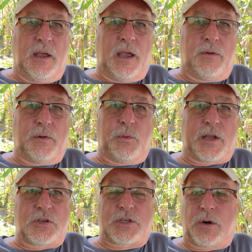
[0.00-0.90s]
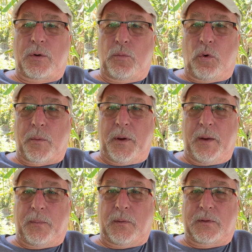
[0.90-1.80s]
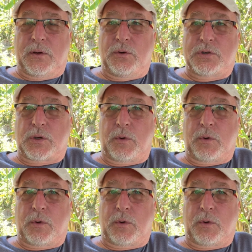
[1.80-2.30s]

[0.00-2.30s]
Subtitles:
And we can share with more people the news that